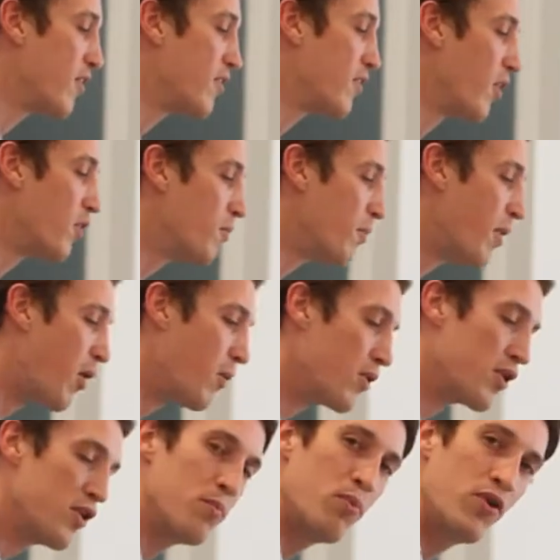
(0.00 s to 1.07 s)
The undermount we're
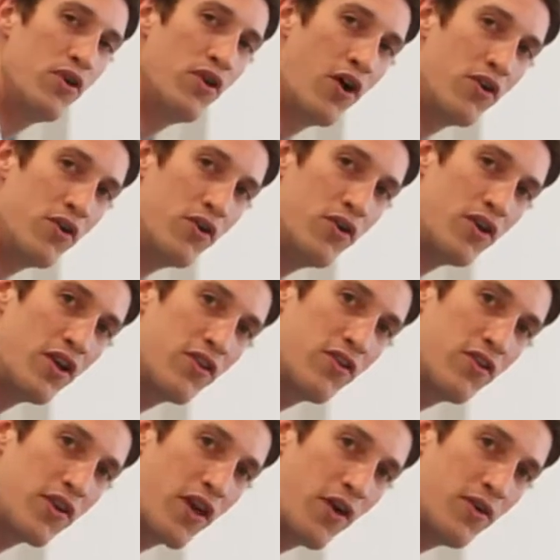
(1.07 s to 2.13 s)
gonna put underneath
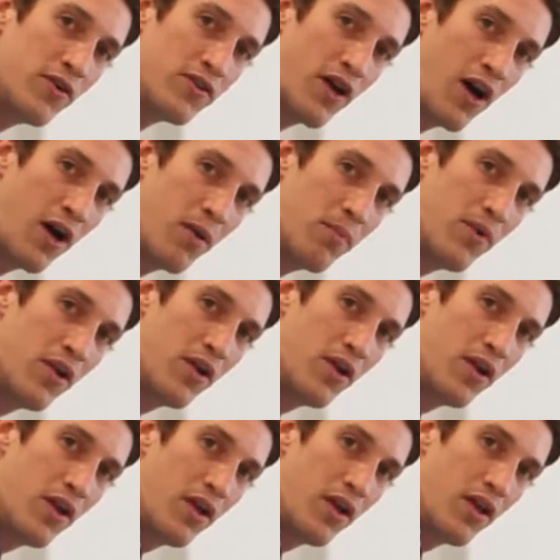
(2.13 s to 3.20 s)
the countertop,
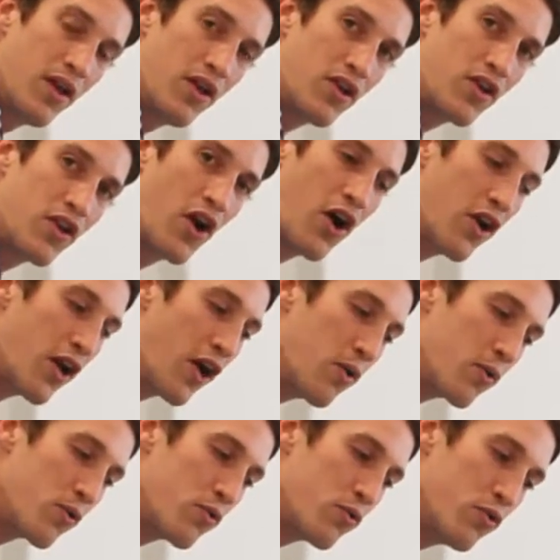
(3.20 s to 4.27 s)
cut
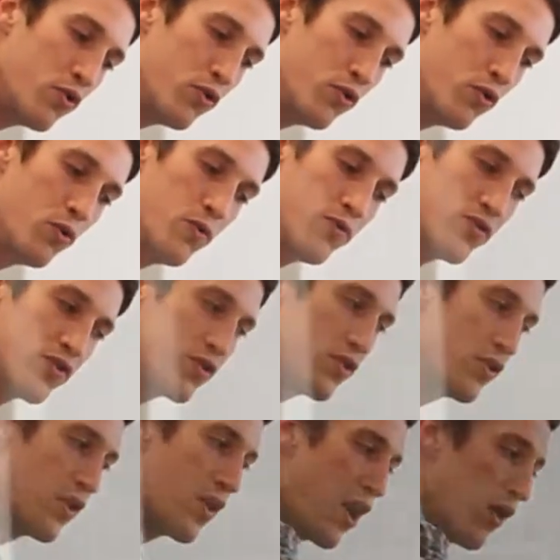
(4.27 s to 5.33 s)
out grooves
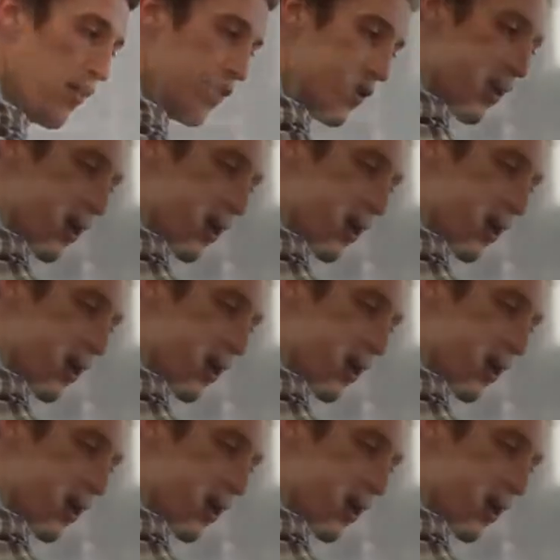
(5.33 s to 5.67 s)
on the